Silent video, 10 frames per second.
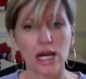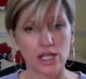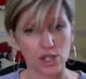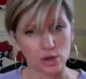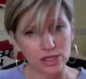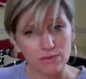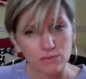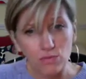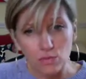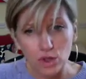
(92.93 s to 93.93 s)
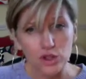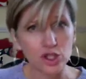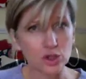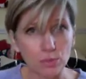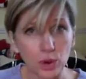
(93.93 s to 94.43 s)
so it's real
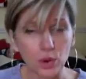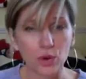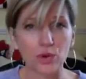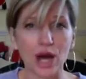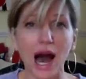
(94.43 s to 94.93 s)
smooth.